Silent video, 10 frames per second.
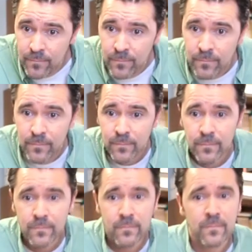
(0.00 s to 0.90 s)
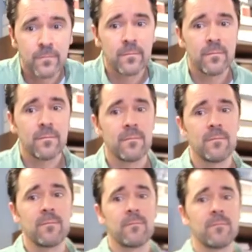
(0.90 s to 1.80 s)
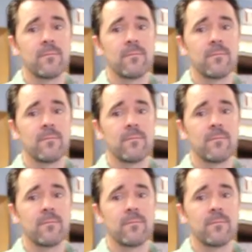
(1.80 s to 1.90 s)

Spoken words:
(silence)